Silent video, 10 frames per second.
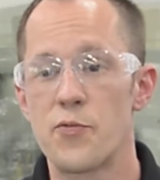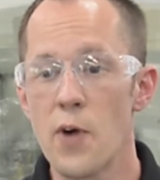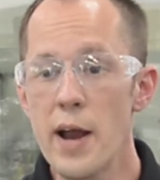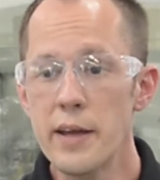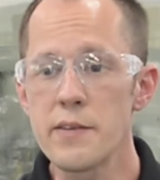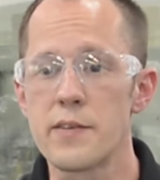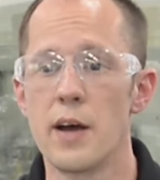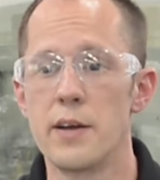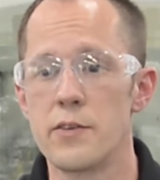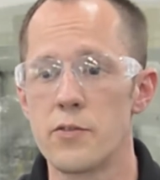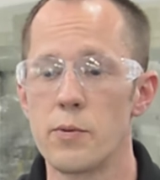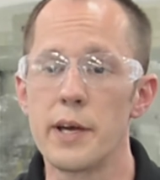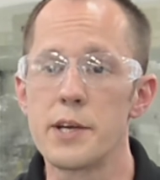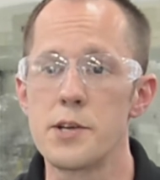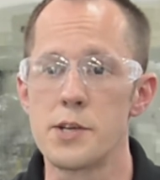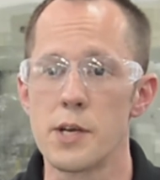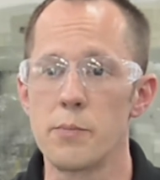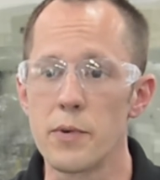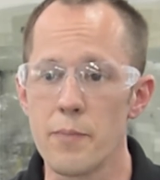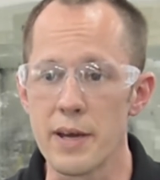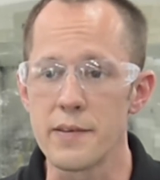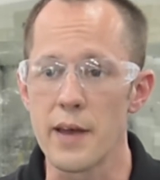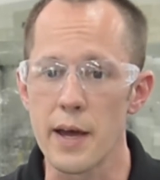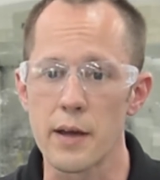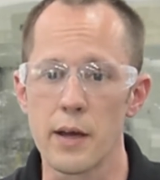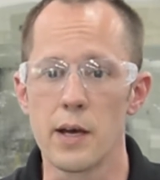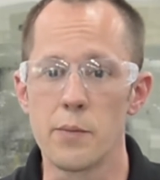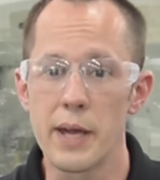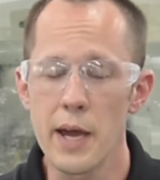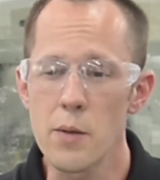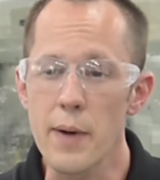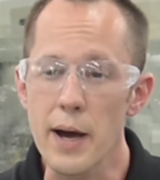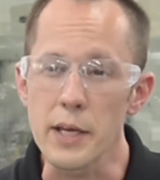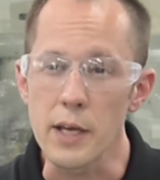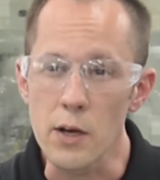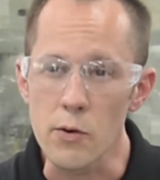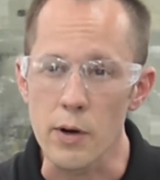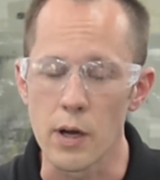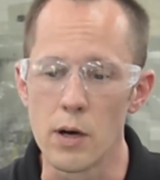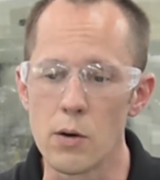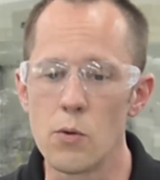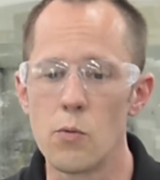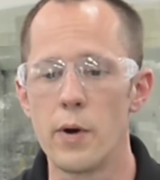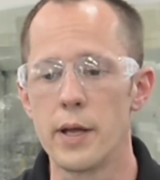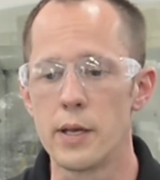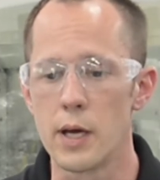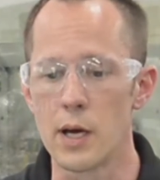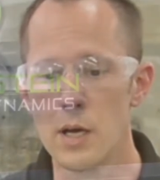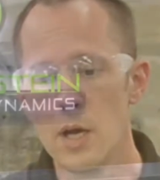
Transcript: Frankenstein's relationship with Mazak uh, began about a year ago when uh,